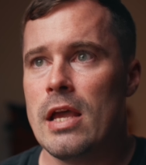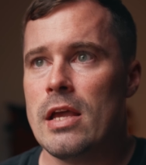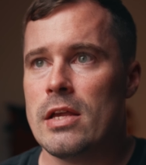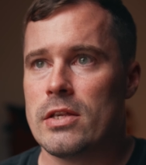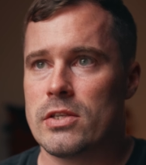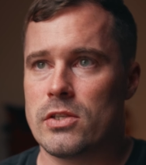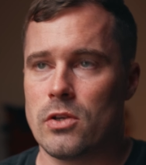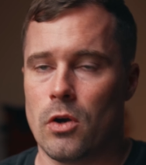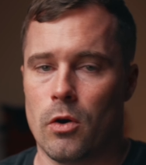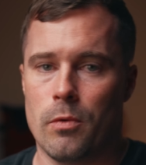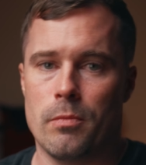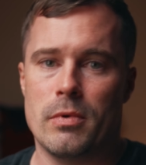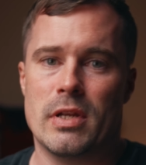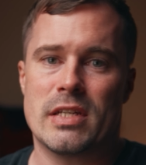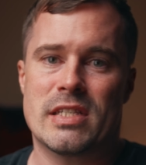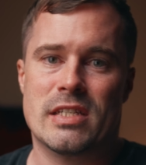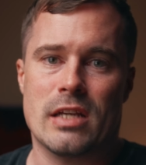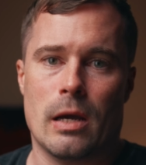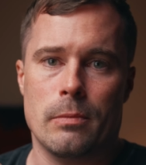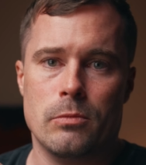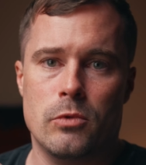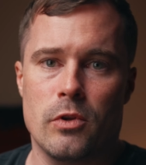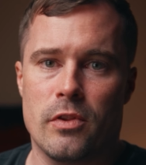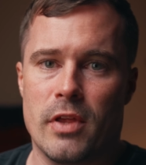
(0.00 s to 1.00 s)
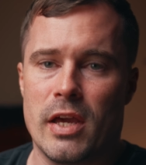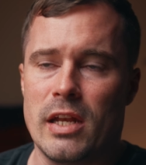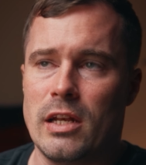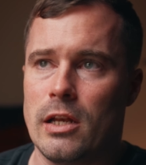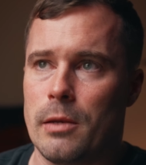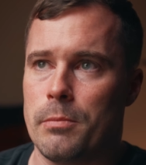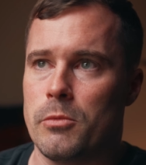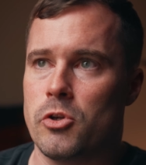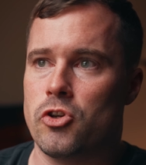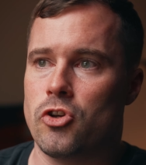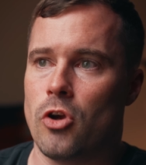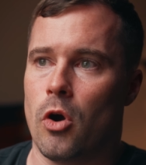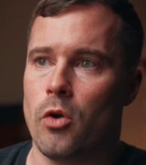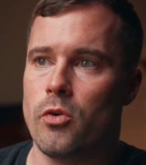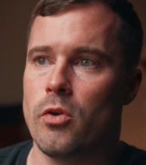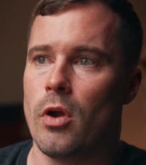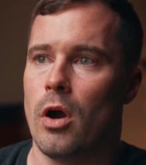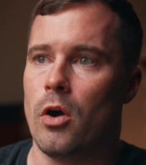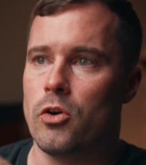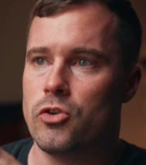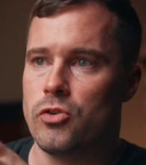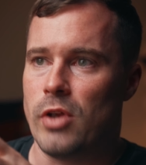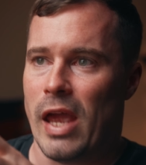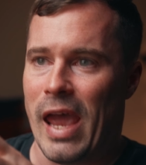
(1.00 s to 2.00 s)
So let's come to that. Let me show you
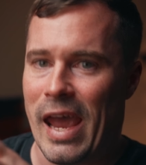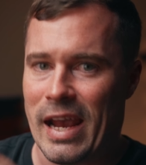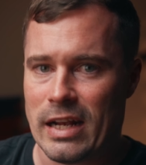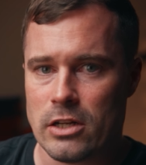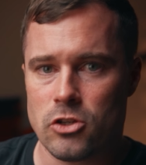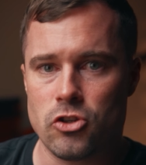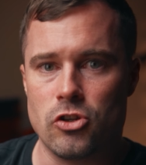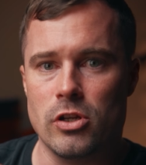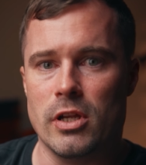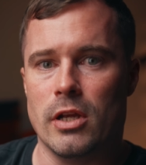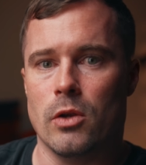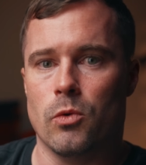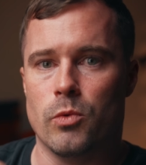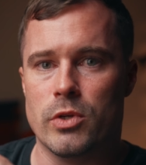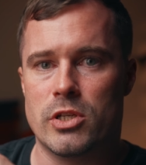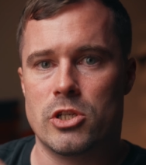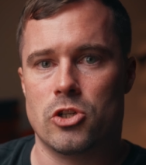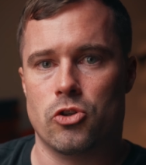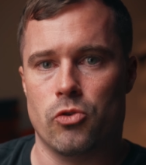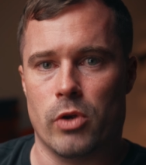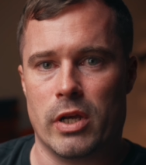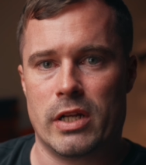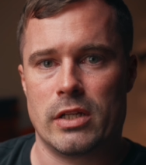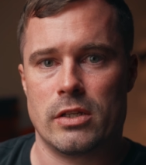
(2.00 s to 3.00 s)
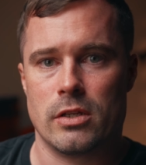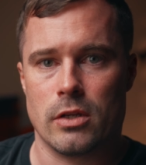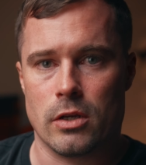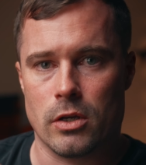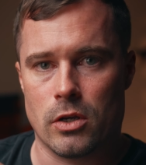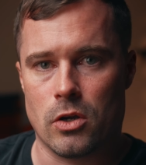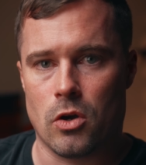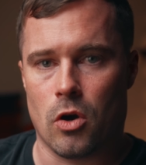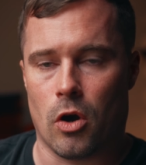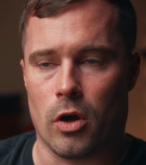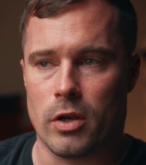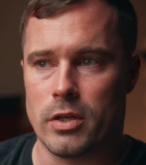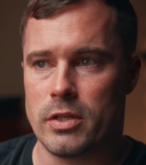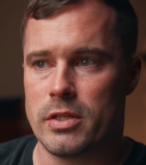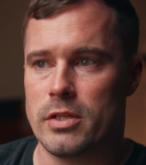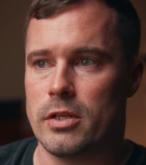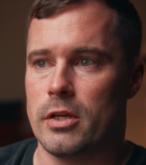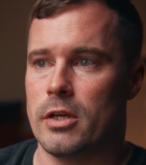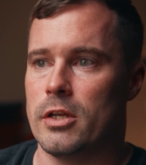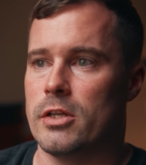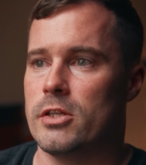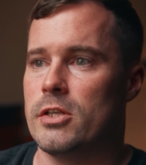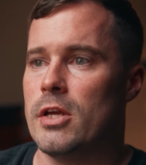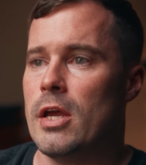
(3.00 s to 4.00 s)
how to actually restrict
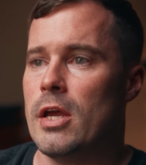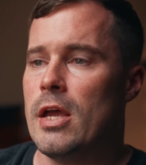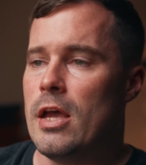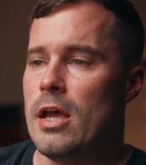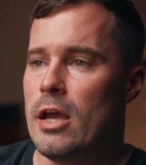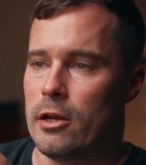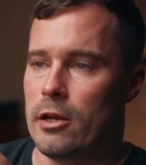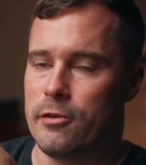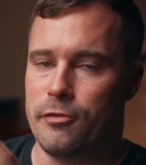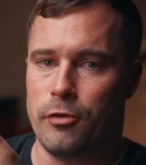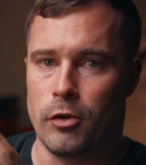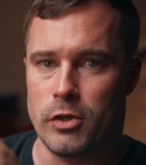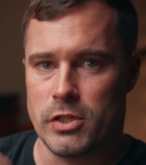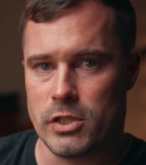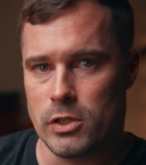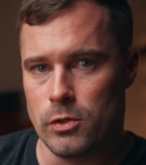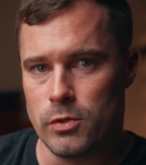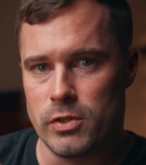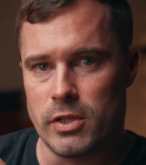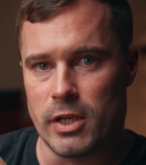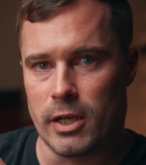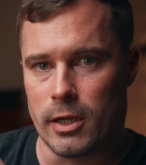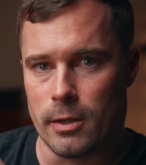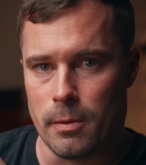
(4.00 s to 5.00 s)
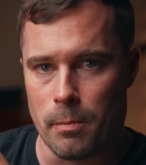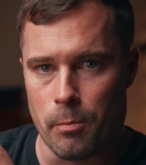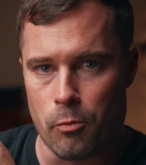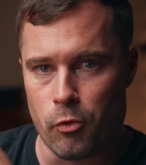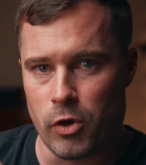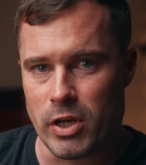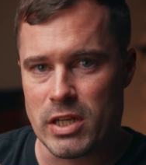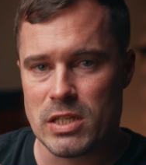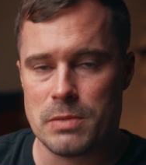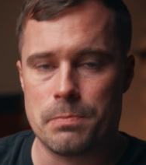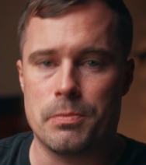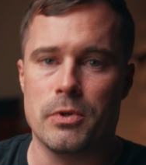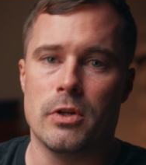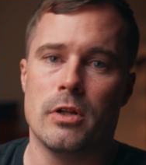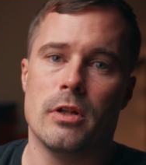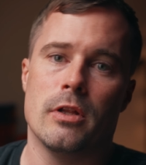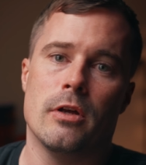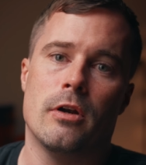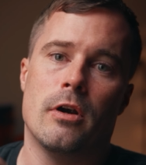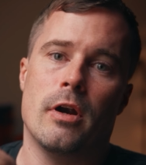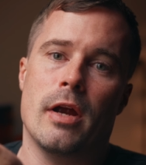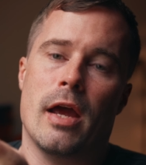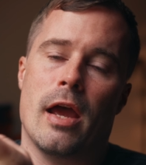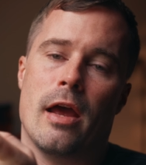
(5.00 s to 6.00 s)
content, at first using
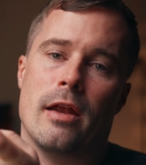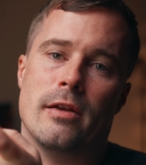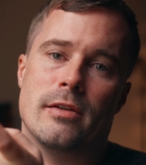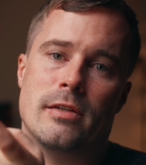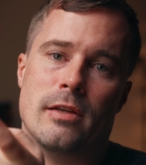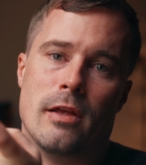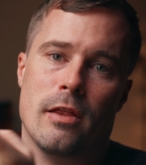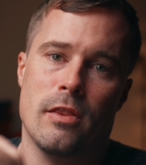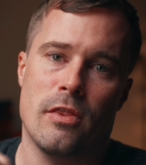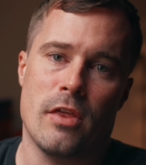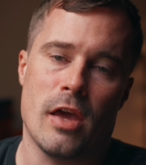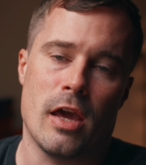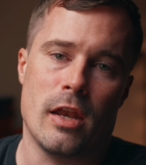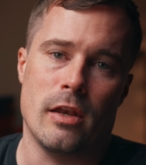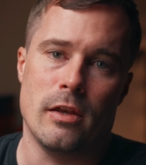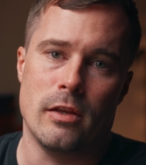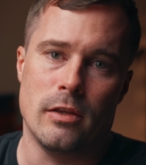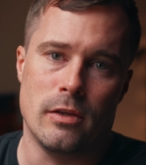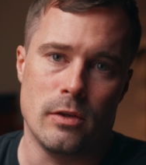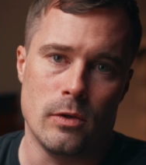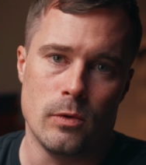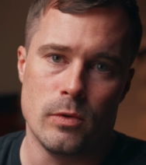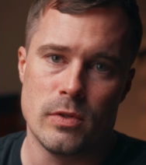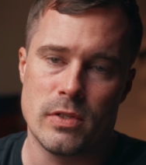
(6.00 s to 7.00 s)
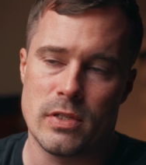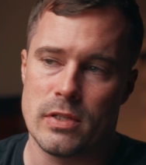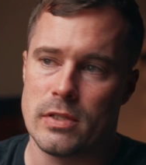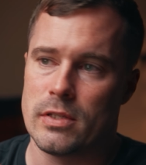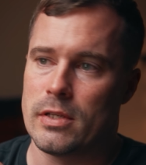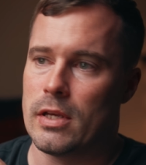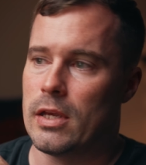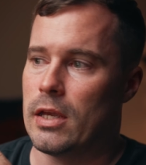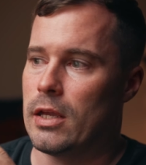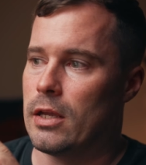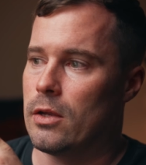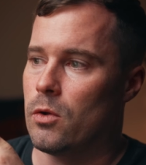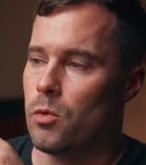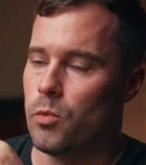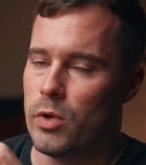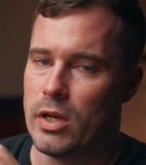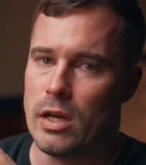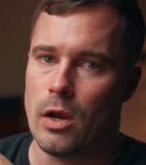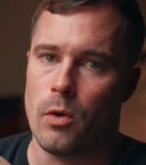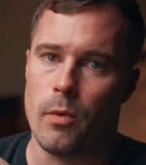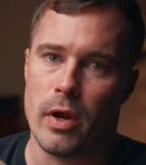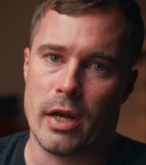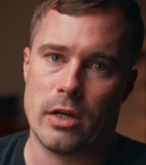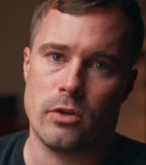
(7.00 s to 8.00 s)
BricksBuilder and then using
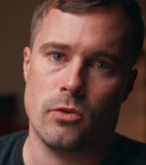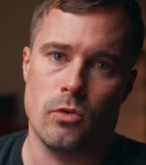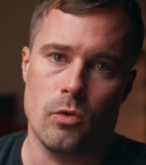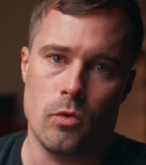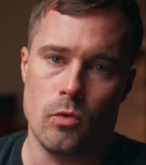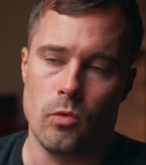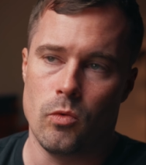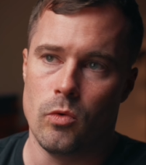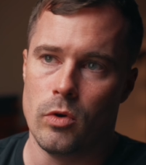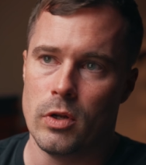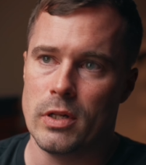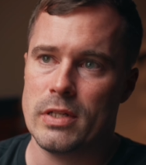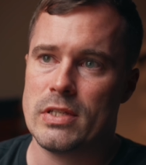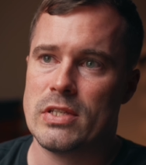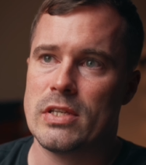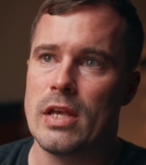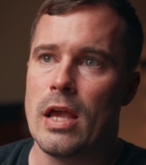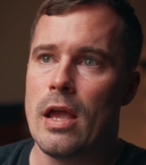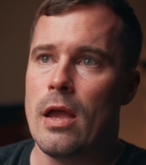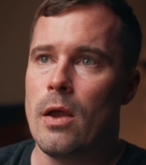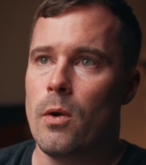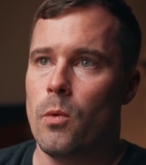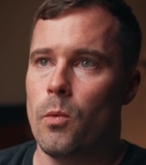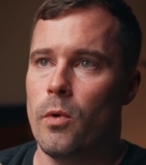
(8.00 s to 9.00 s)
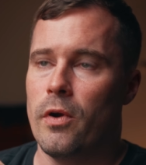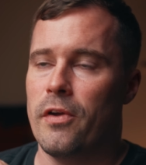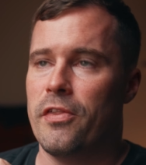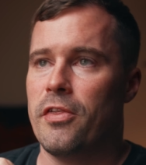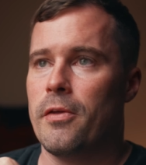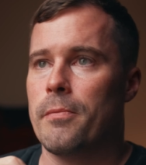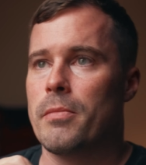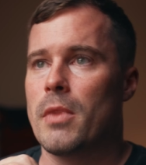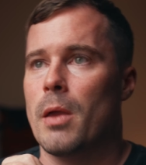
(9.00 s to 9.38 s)
redirect rules with